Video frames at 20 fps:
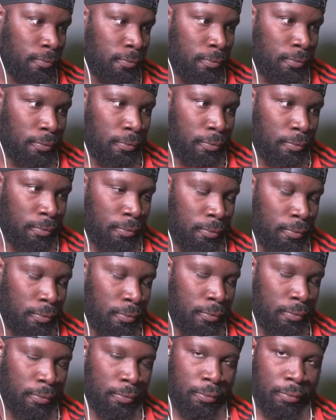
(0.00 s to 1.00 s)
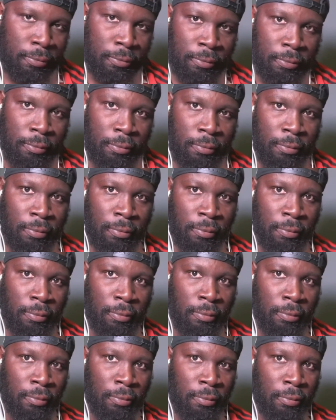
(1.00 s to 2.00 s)

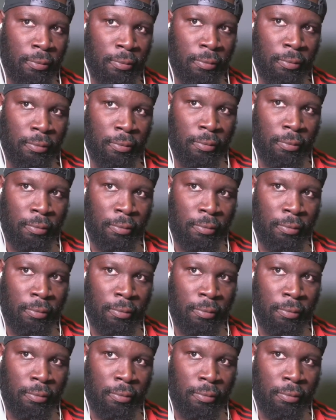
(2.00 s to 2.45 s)
(silent)